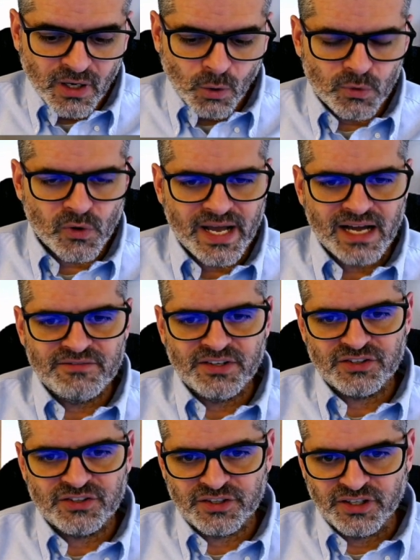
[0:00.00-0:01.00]
will have a
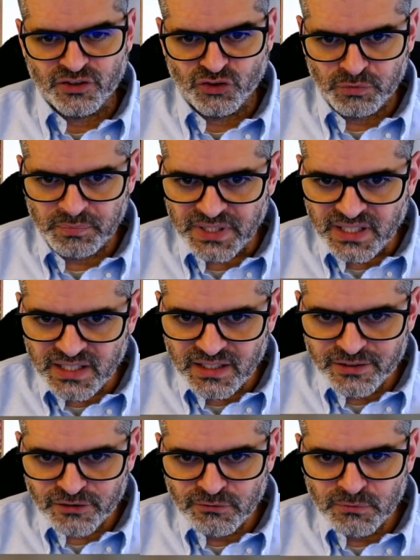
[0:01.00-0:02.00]
certain
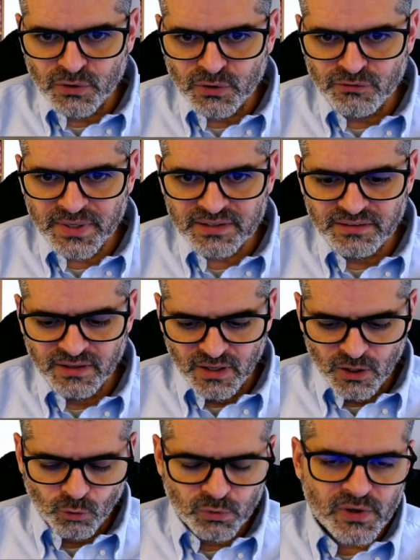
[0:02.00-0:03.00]
speed of movement,
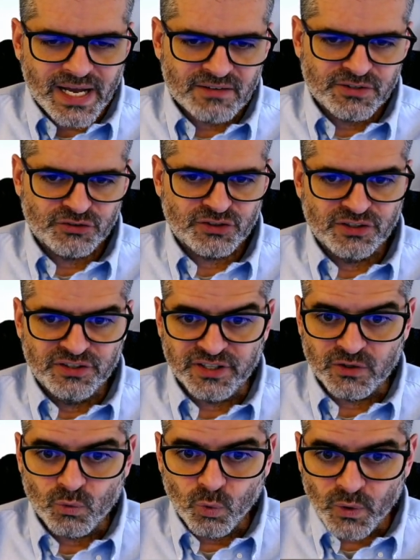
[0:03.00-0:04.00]
will have a
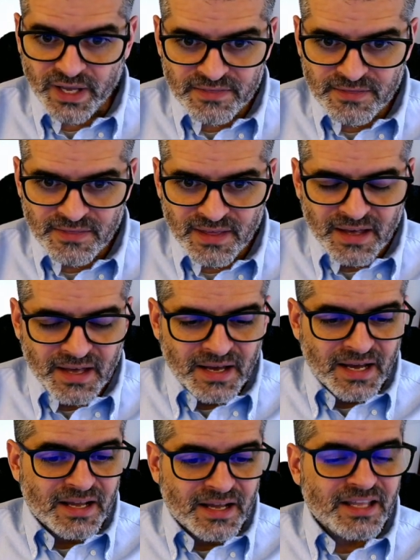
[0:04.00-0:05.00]
certain width.
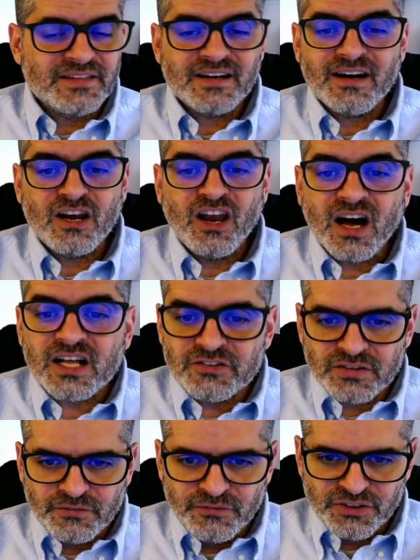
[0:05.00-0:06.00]
There are
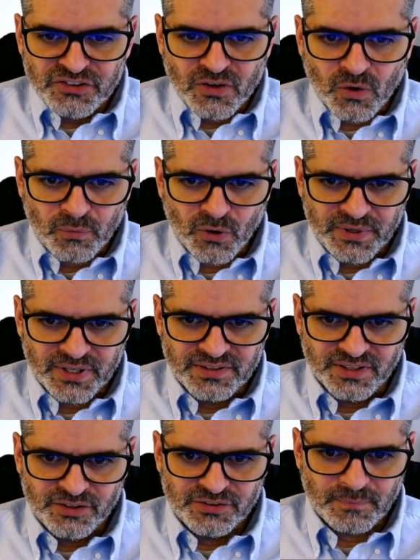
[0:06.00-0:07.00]
lots of physical
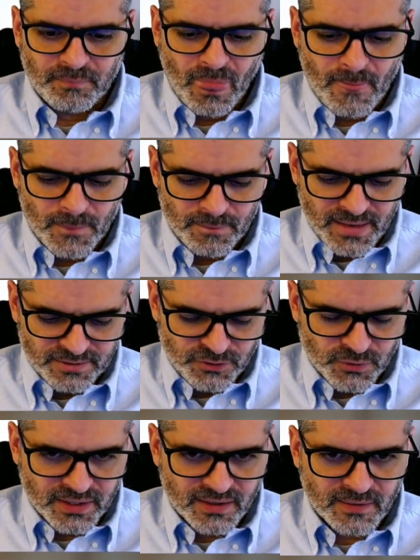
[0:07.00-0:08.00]
properties that
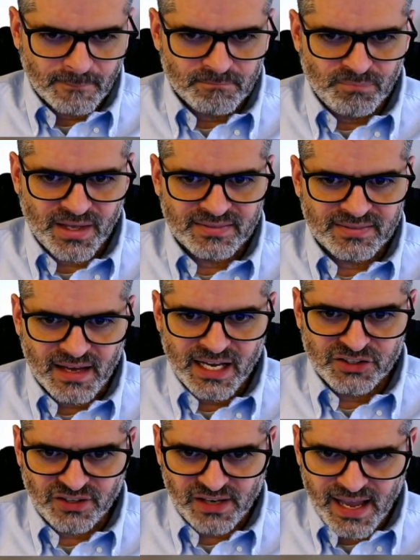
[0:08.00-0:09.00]
you can
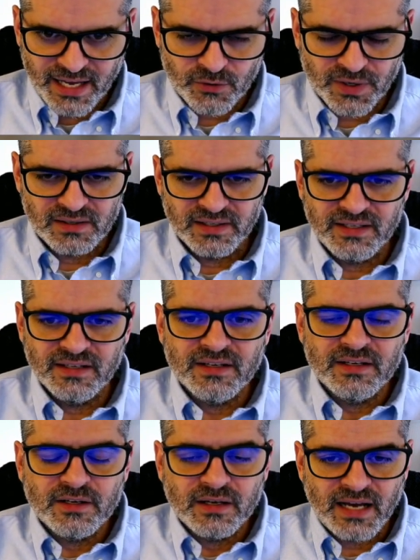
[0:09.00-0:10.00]
attach accurately
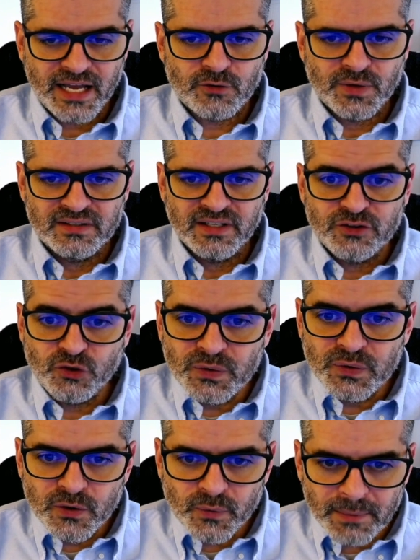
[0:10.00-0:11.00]

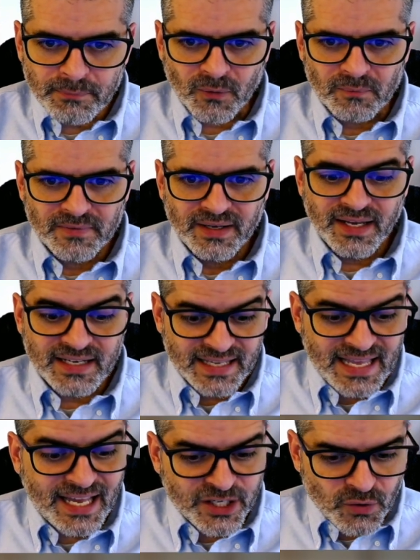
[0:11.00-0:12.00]
to the ripple. And
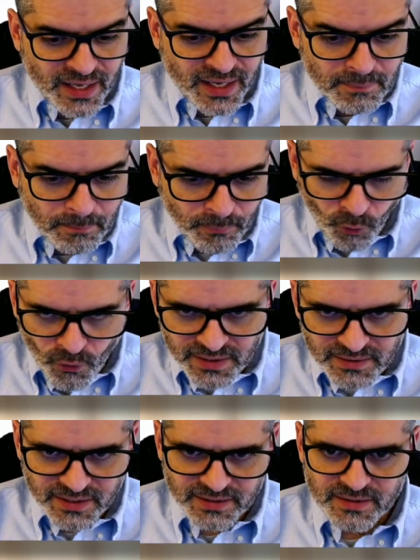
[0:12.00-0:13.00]
again, you can
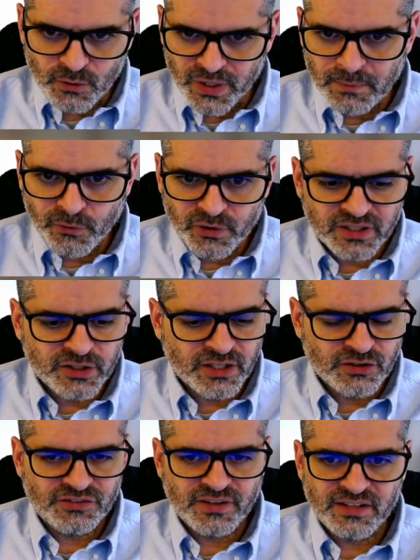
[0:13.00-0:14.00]
point at the ripple
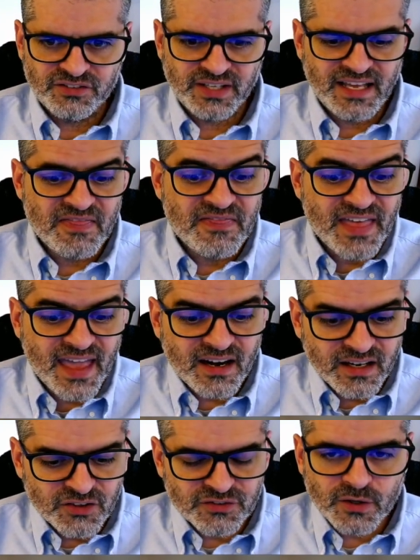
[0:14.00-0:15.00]
and say, there
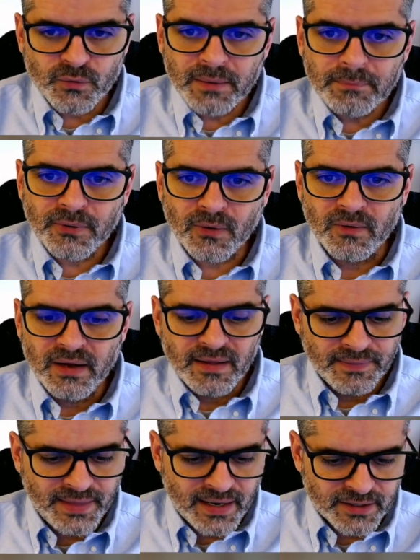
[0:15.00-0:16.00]
is the ripple.
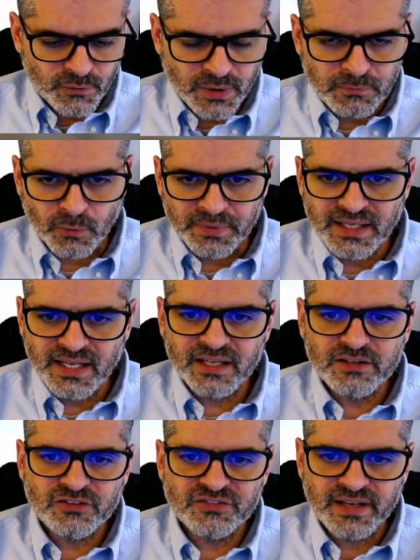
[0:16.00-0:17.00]
There the ripple
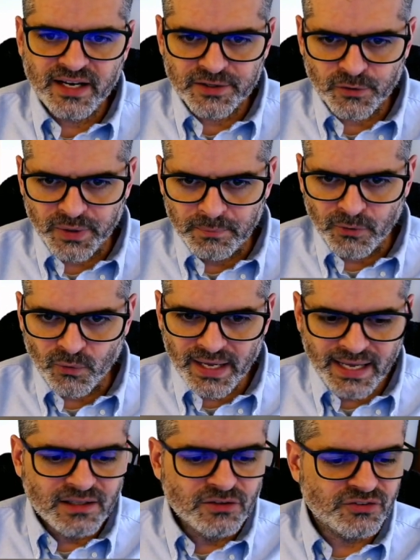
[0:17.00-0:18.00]
begins, there the ripple
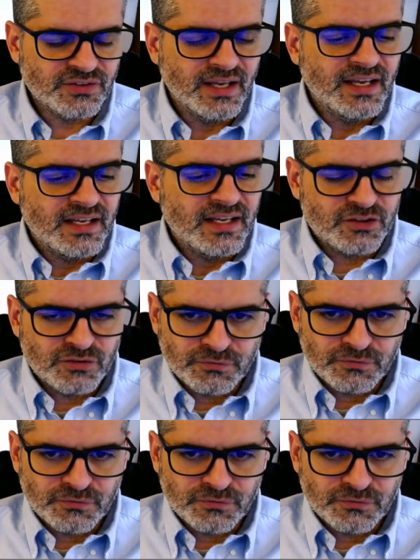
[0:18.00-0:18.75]
ends. It's